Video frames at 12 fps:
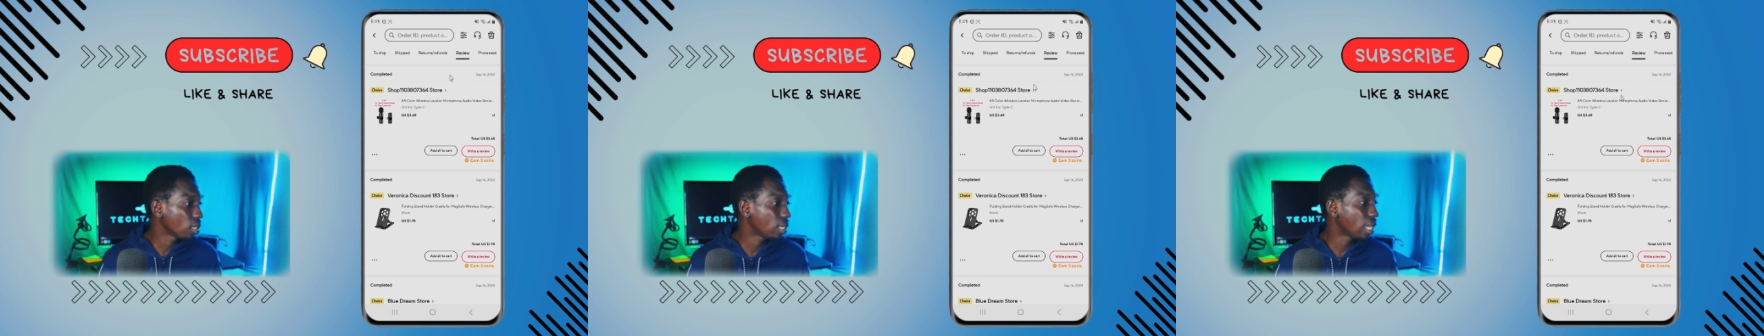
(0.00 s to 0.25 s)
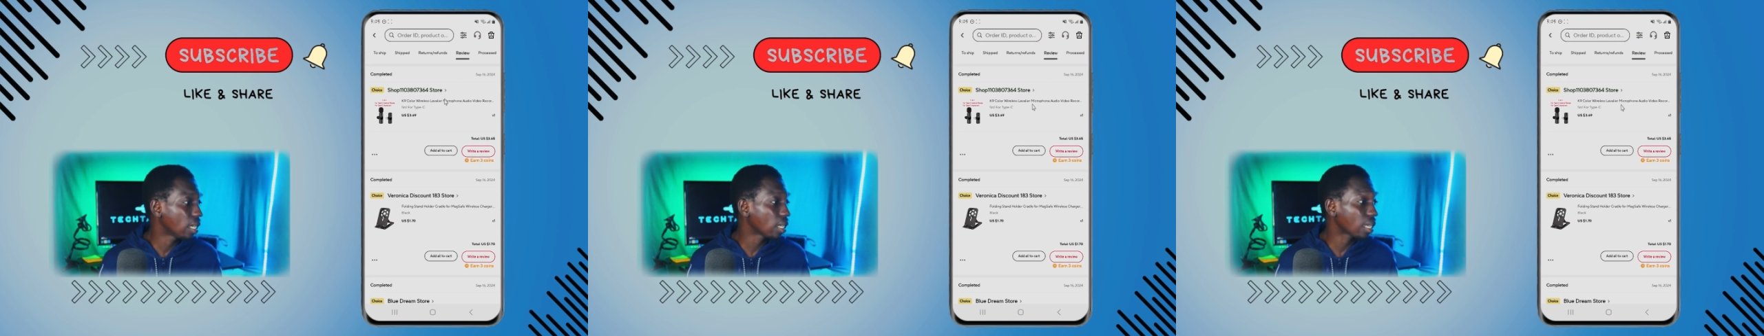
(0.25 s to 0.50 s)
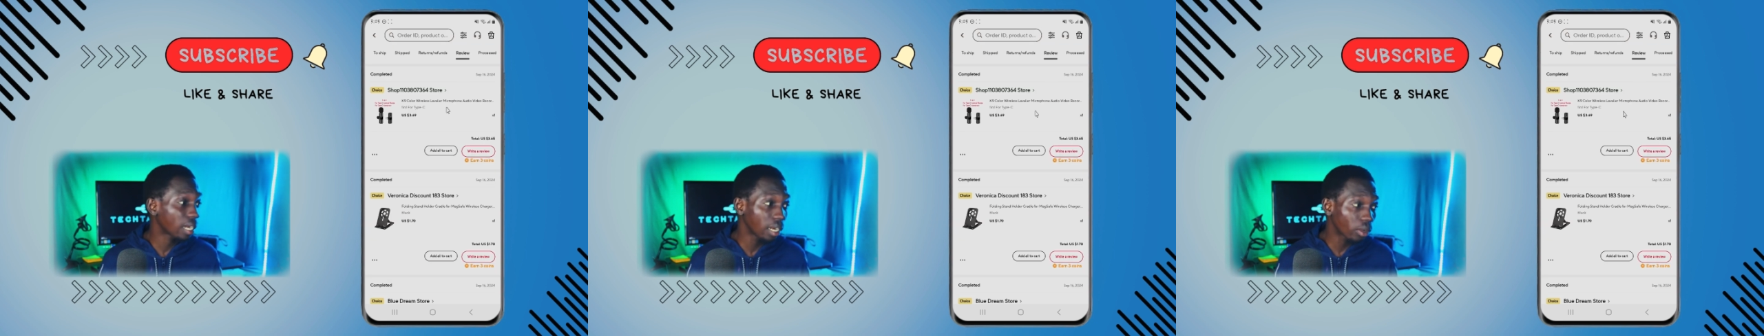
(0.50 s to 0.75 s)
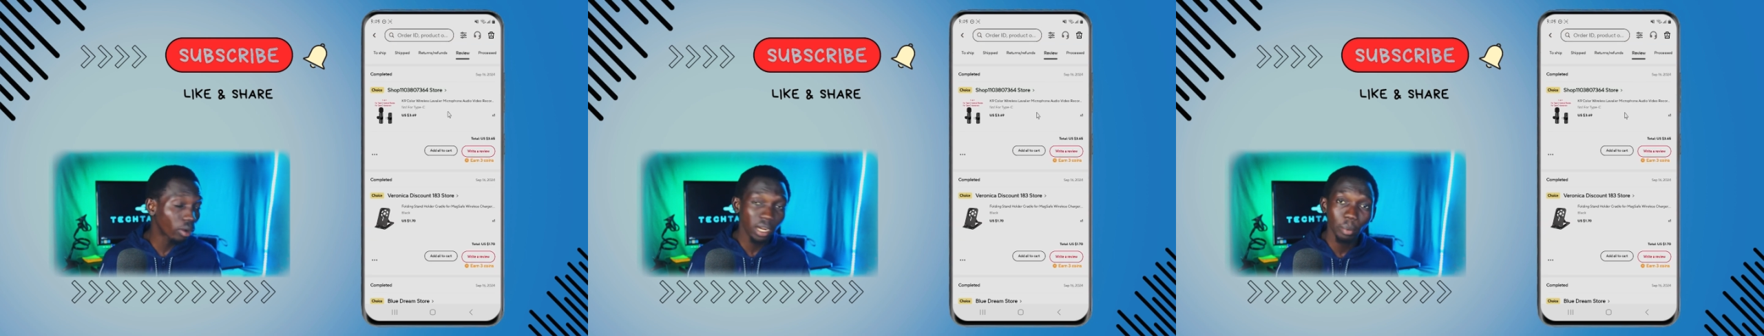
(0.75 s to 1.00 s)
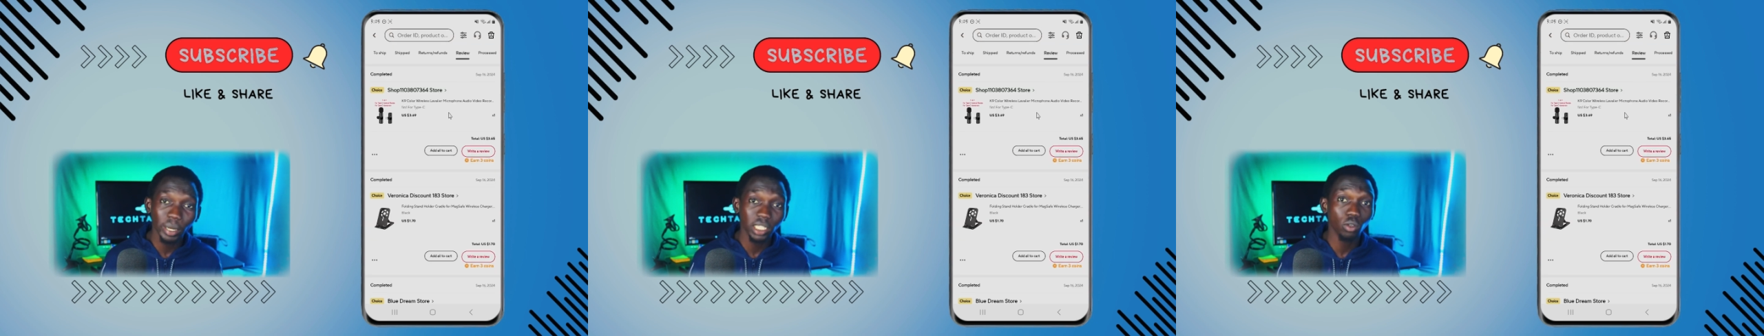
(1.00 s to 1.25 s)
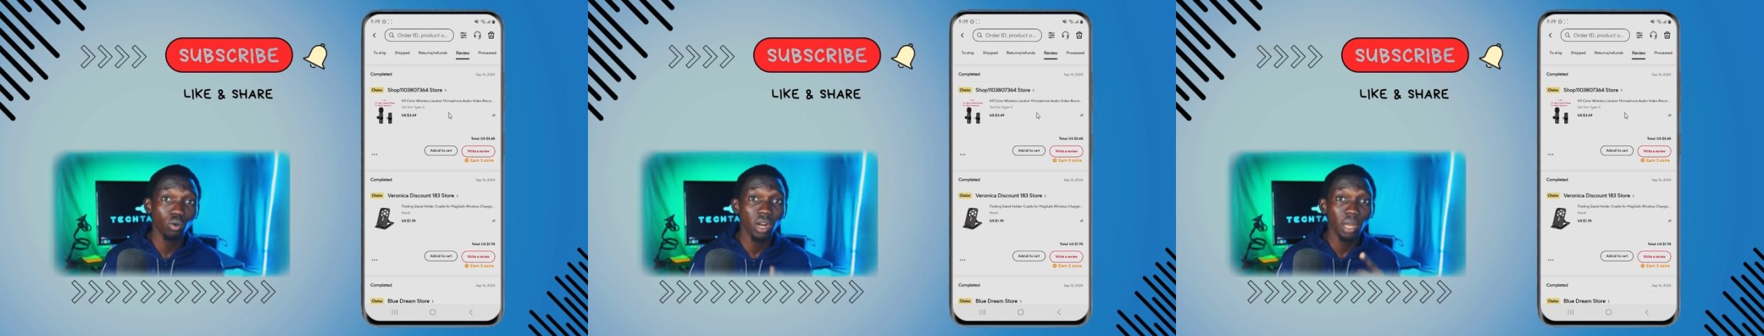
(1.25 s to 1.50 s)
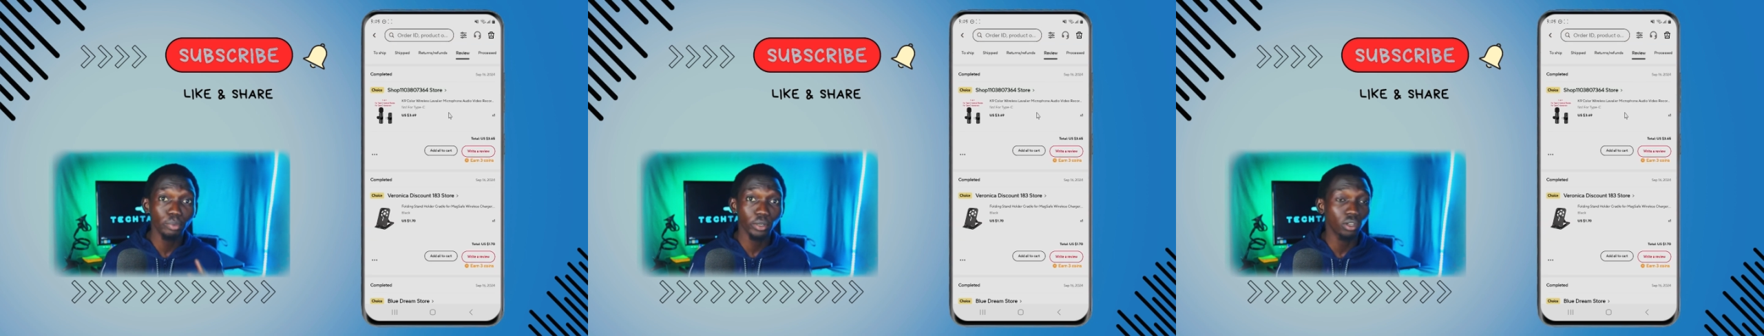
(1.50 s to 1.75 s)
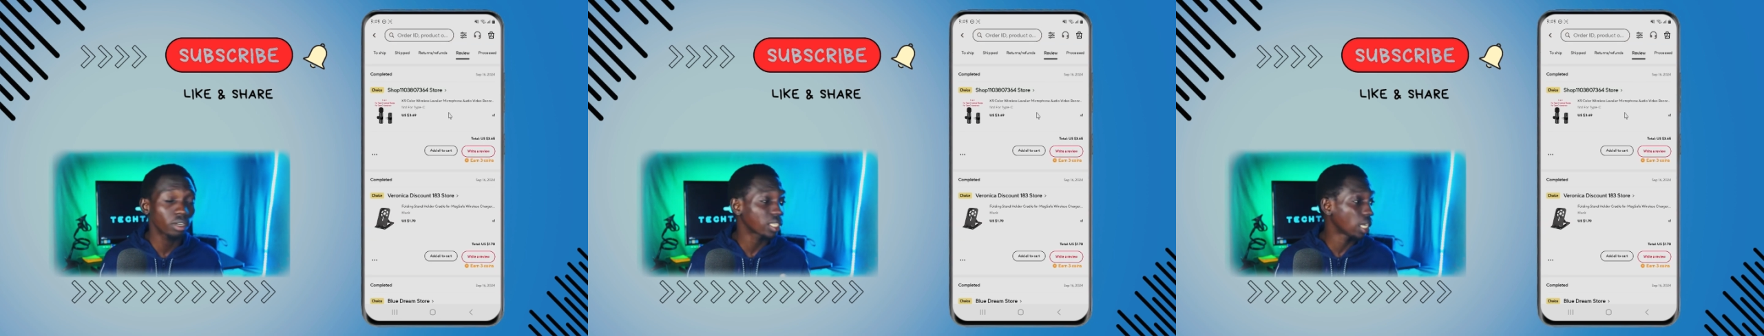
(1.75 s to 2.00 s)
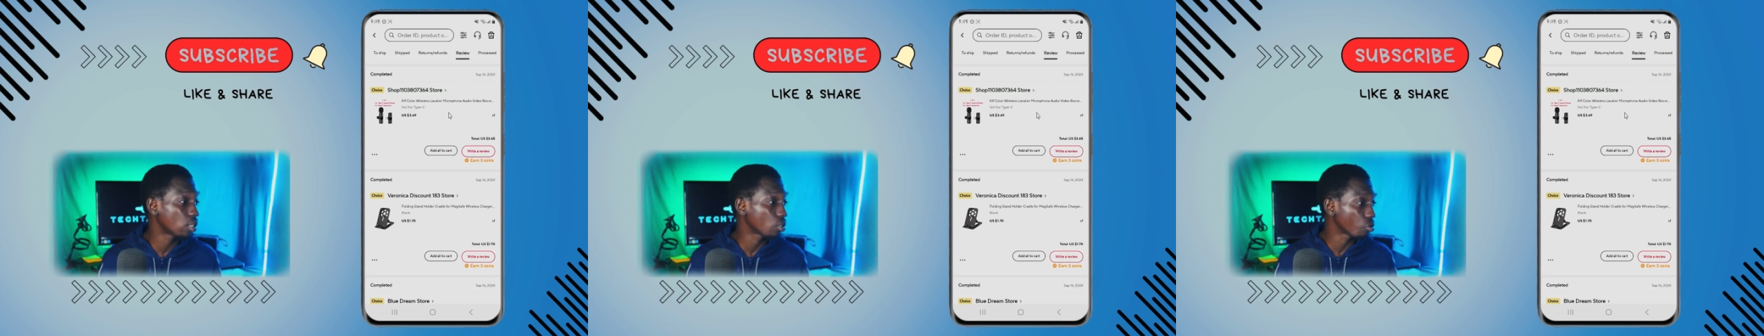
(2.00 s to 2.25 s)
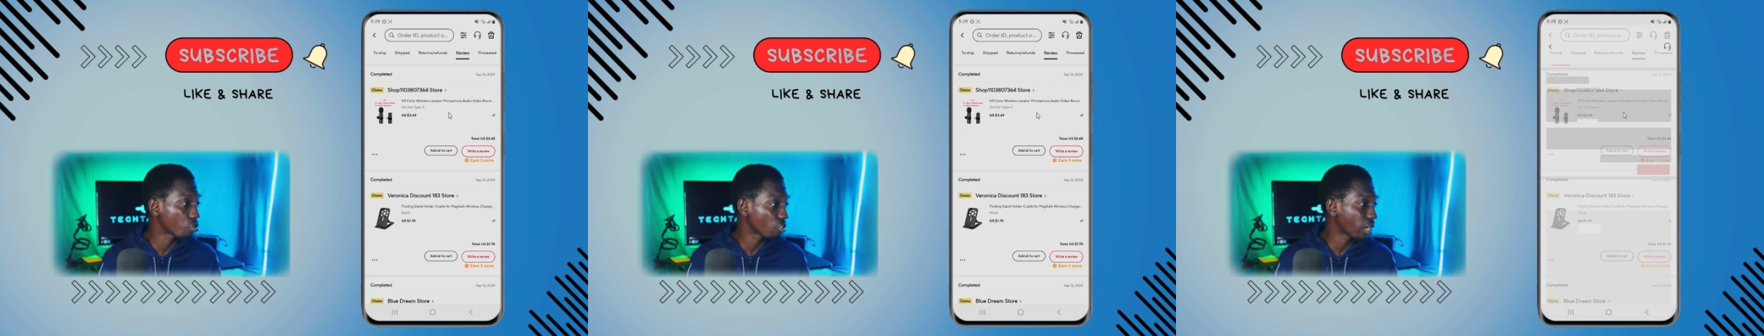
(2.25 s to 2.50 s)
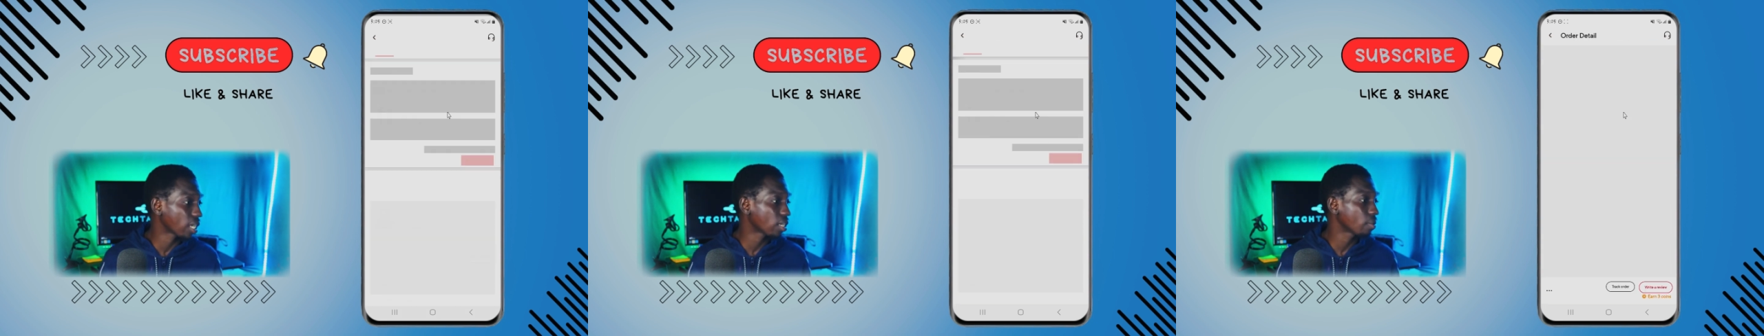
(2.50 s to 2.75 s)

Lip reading: then click on a particular product I want to track.